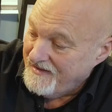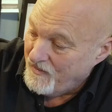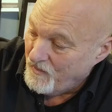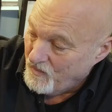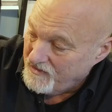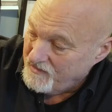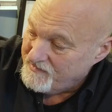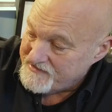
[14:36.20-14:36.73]
It
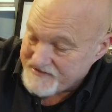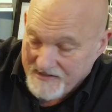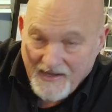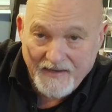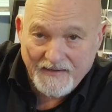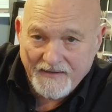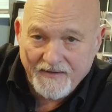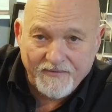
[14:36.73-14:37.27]
will be
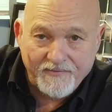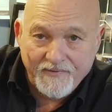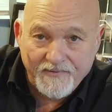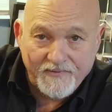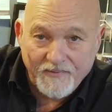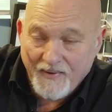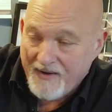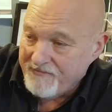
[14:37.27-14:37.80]
slightly
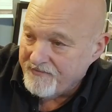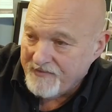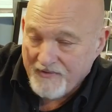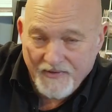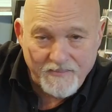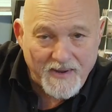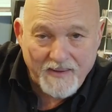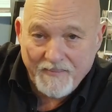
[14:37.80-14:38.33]
different to every
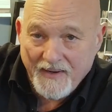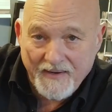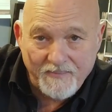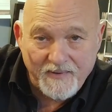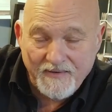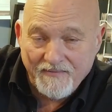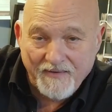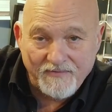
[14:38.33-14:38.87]
other matte
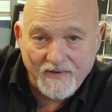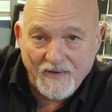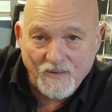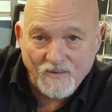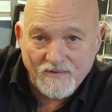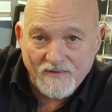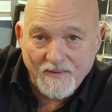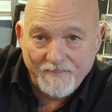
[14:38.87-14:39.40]
paper you've ever
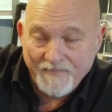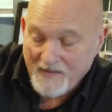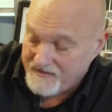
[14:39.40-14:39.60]
used.